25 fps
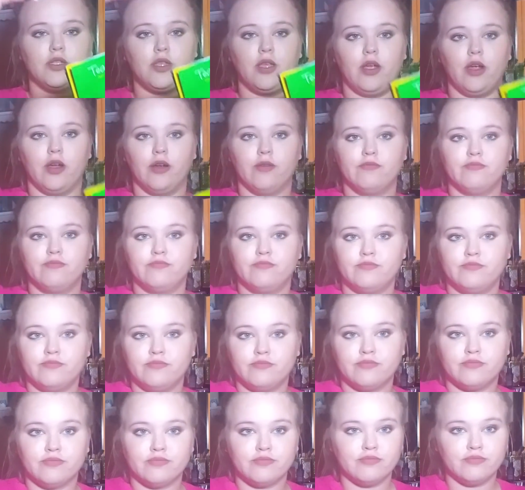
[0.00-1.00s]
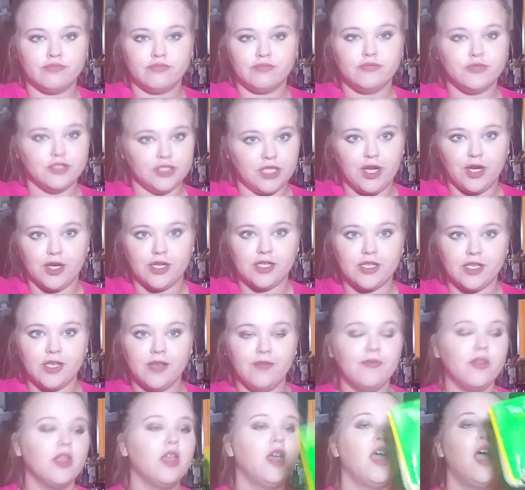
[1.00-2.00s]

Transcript: the hair. Seriously.